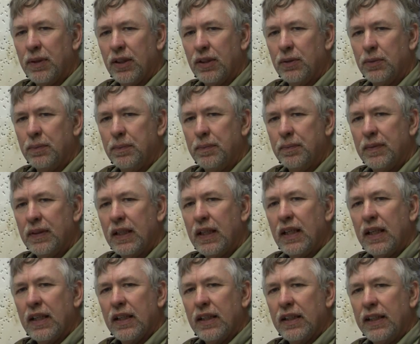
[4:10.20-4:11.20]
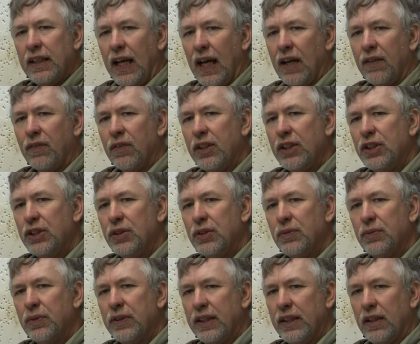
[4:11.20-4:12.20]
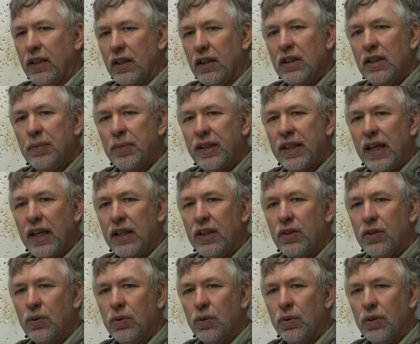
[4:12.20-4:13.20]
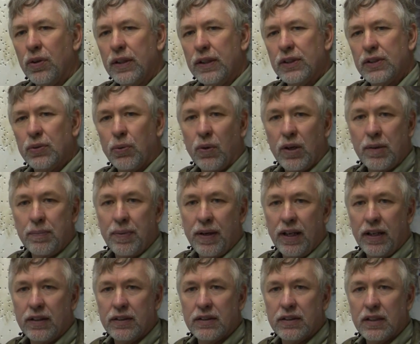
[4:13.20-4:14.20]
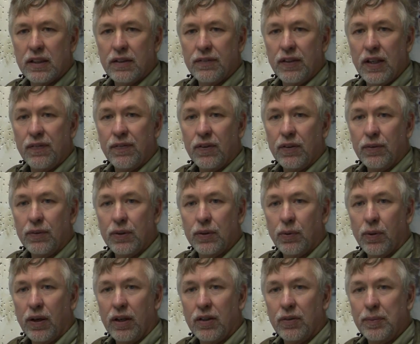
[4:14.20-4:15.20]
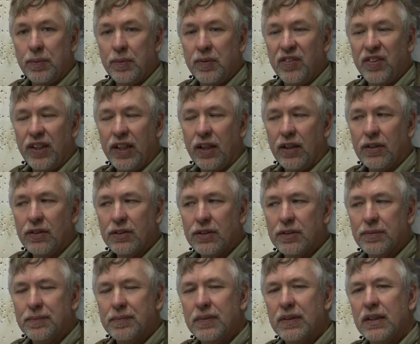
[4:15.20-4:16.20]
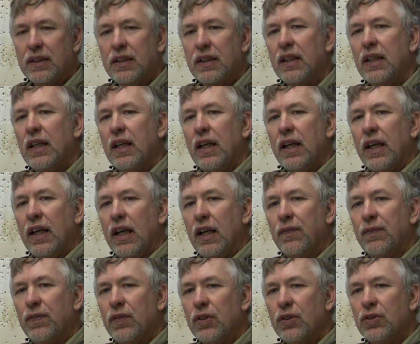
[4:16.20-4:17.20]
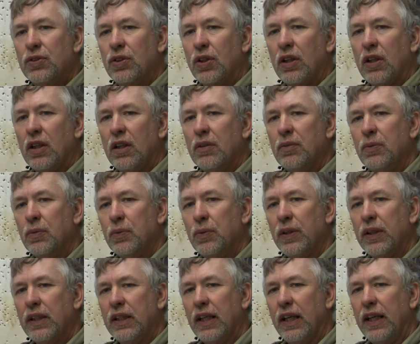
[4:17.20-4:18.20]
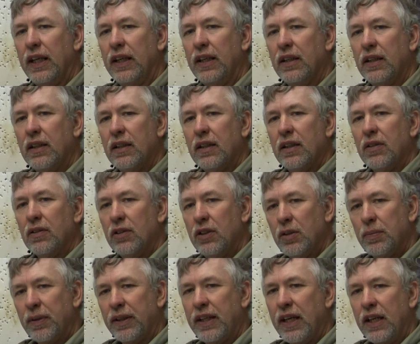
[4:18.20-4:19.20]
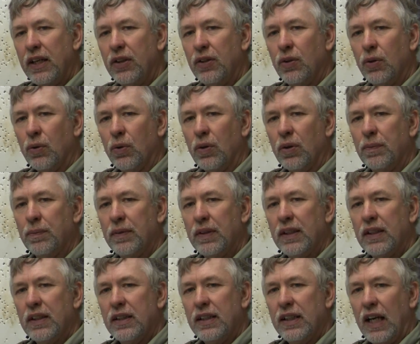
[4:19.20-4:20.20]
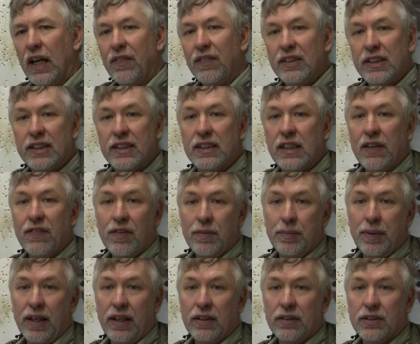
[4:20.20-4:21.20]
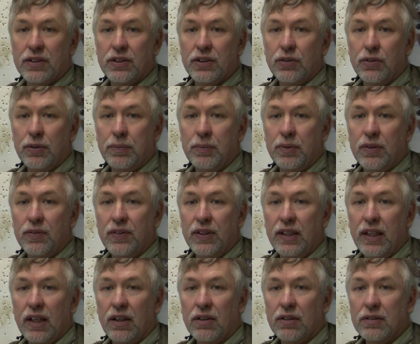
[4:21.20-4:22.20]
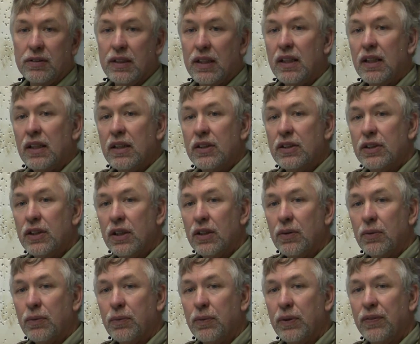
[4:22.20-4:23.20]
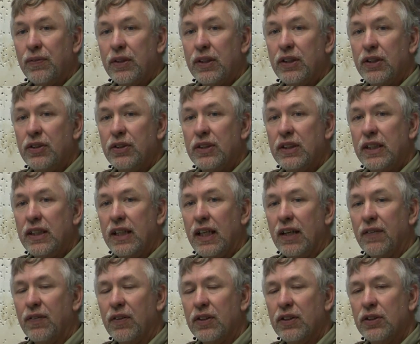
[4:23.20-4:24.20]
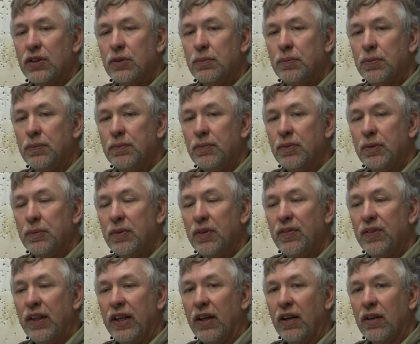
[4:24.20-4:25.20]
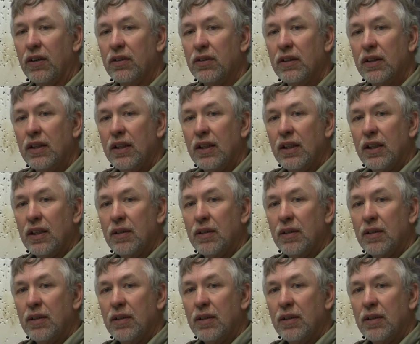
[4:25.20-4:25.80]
bow, the average with an unlubricated core is 20 pounds of effort required to remove the arrows. At full draw with a lubricated core, the average is 7 pounds to remove the arrow. So we reduced the effort to remove the arrow